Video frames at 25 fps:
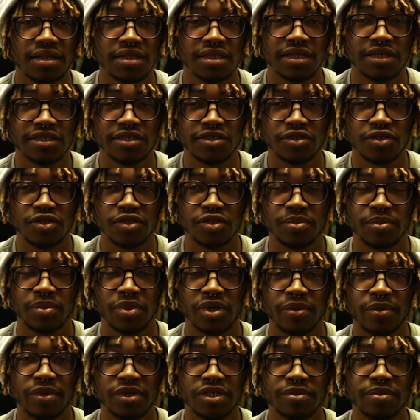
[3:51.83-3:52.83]
This was
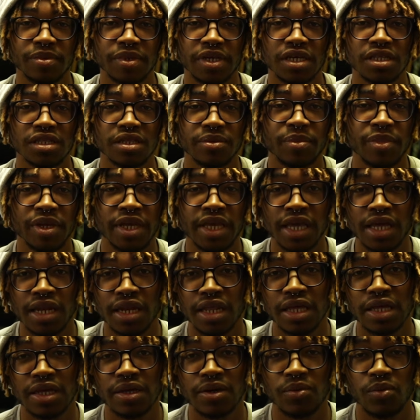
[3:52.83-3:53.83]
pretty much me in the
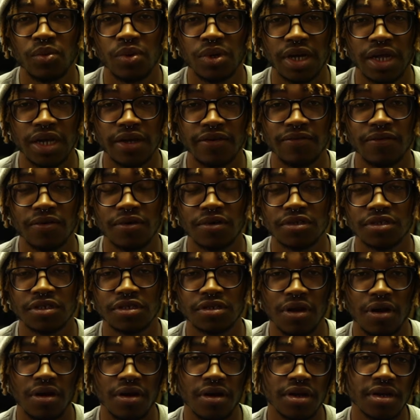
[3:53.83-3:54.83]
beginning when I first
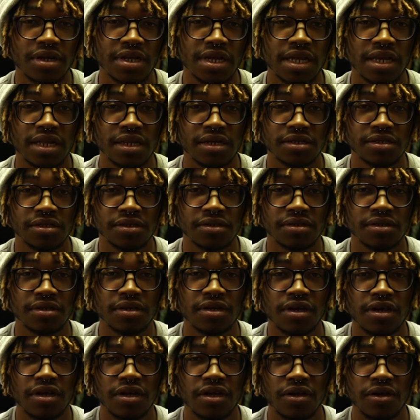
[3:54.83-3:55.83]
started getting into
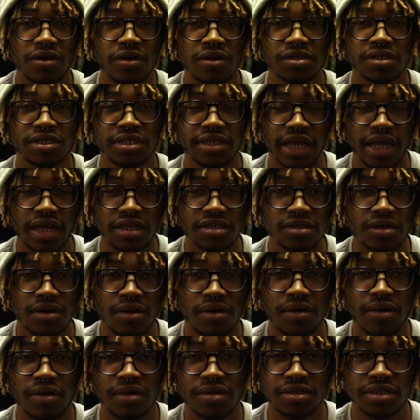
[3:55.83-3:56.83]
stance
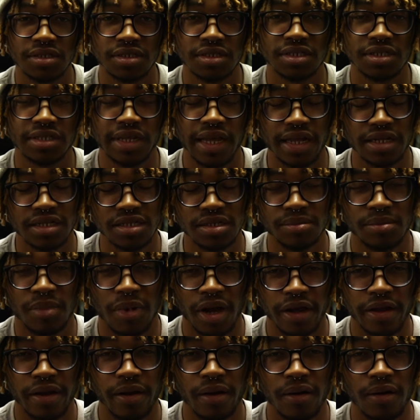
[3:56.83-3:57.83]
cars and stancing
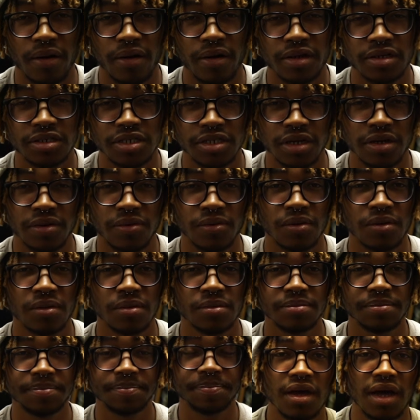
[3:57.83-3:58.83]
my car in general.
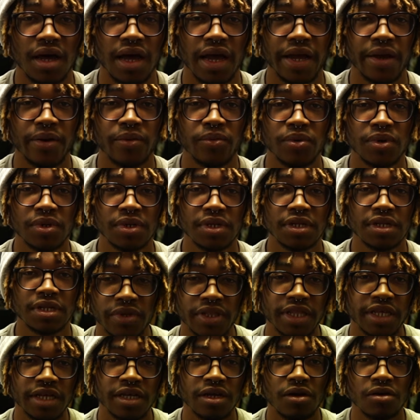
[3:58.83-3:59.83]
I would
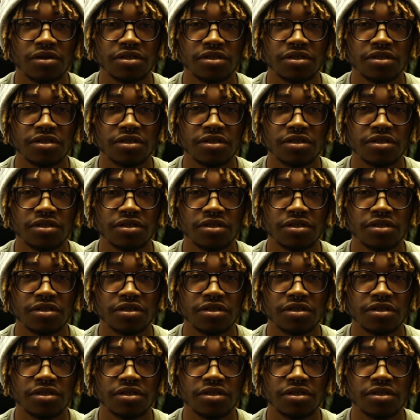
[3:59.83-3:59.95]
really go